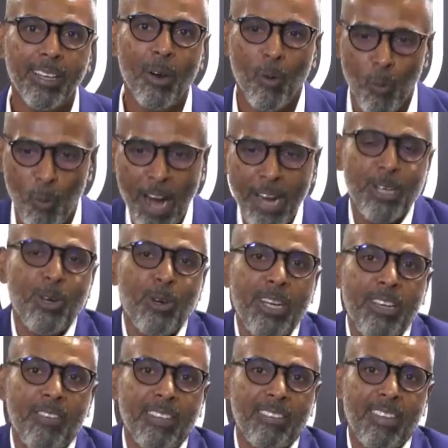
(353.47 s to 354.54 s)
Why do you
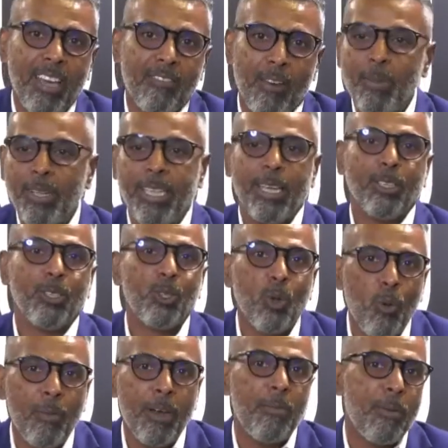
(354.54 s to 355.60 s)
leave SAF? I mean, there are so
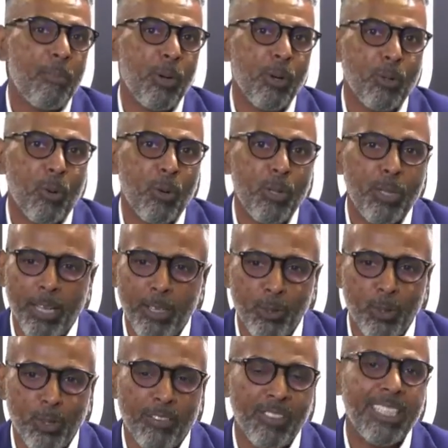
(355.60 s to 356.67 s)
many people who told you that you
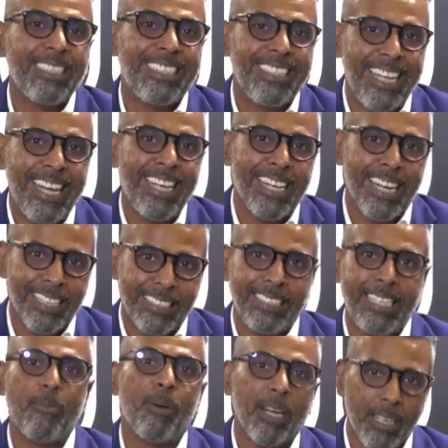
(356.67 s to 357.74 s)
should have just stayed in a
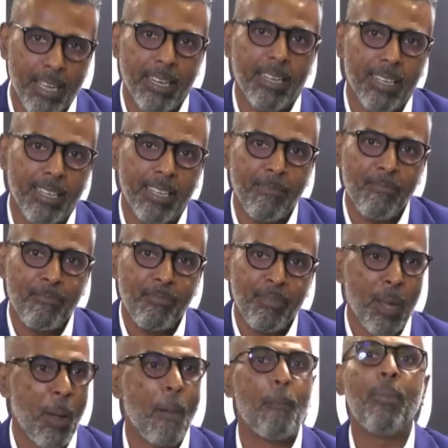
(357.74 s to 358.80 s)
stable career,
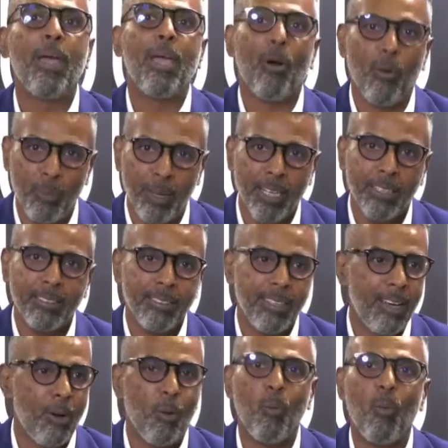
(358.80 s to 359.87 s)
pay your bills.
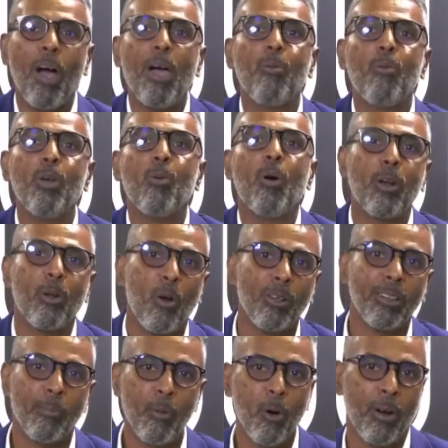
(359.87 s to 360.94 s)
Why would you want to rock
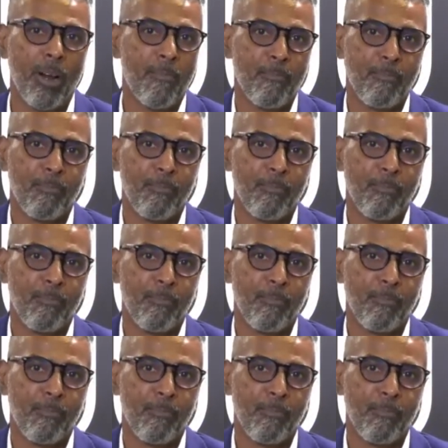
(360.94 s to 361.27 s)
the boat?